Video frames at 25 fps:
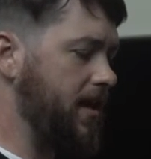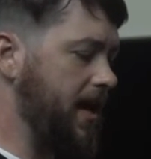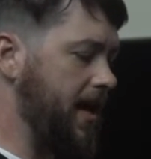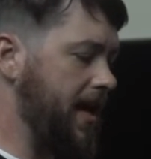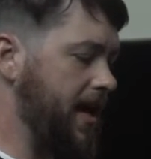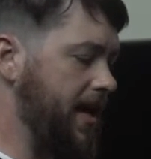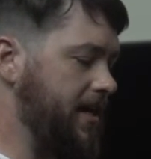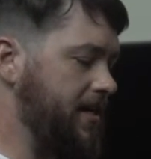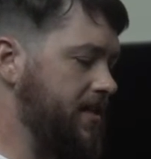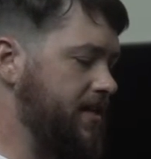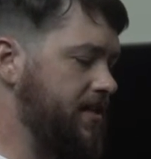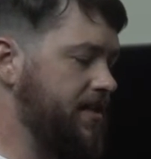
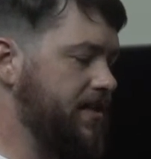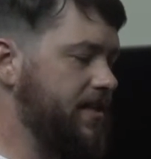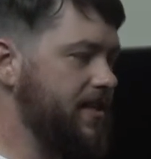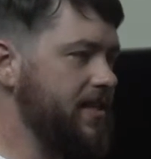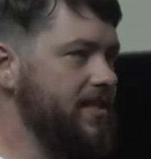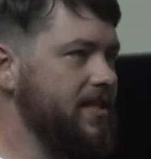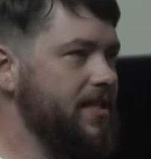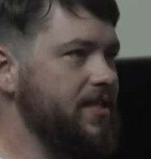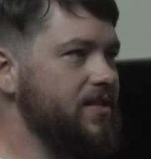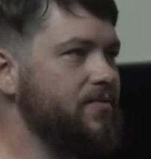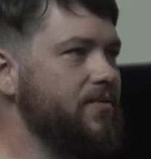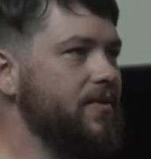And
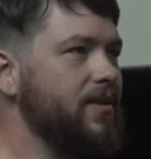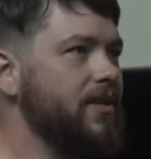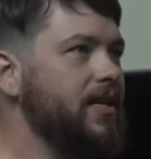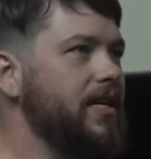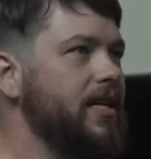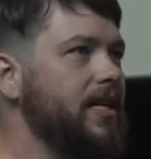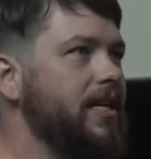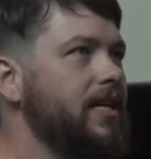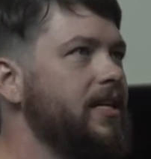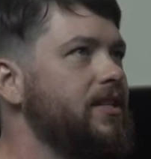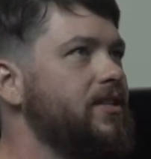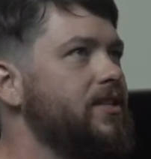this is
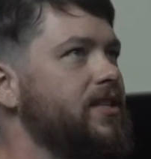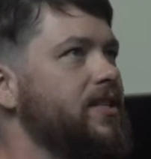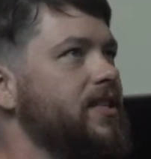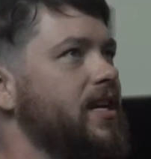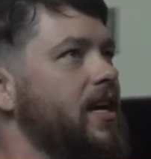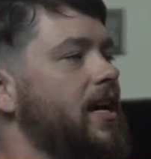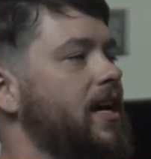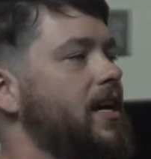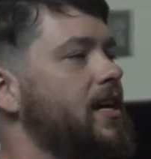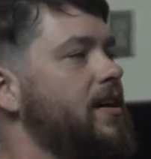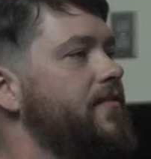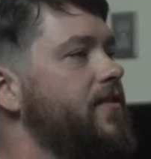really just
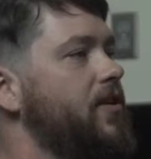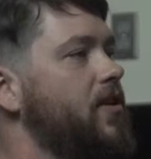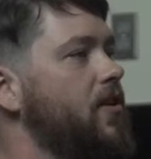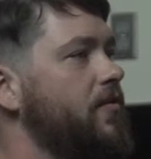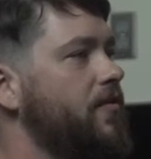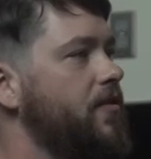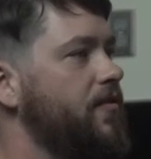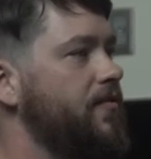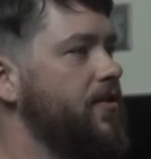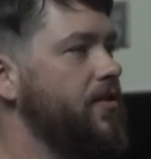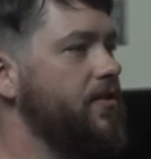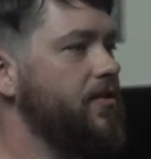kind of an
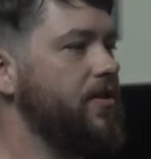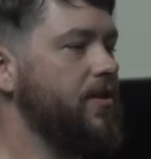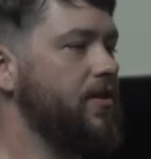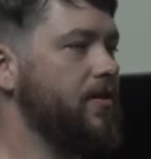overview.